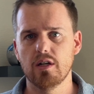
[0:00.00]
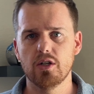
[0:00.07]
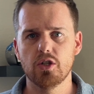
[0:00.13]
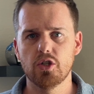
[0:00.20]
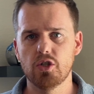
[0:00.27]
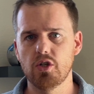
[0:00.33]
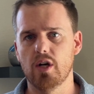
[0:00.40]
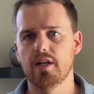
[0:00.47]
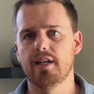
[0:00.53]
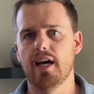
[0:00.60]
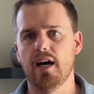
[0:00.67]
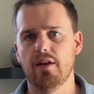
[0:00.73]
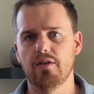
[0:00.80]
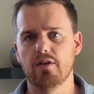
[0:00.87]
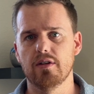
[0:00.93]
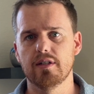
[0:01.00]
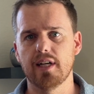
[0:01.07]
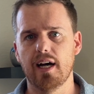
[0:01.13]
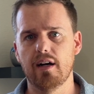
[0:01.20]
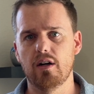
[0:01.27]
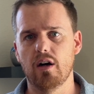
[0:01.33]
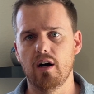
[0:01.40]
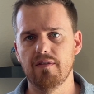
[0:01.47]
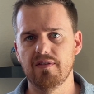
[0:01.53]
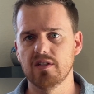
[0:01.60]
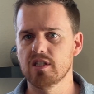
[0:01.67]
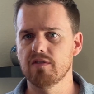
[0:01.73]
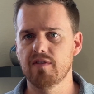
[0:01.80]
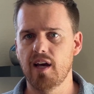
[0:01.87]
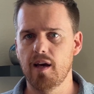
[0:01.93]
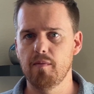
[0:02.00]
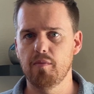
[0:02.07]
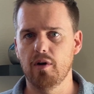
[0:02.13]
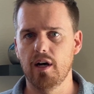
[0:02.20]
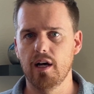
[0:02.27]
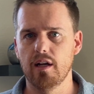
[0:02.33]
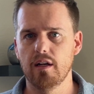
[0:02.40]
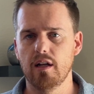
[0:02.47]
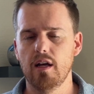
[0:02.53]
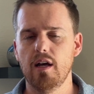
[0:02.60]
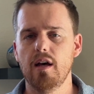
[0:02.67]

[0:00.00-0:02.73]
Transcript: shut down their entire offensive game plan.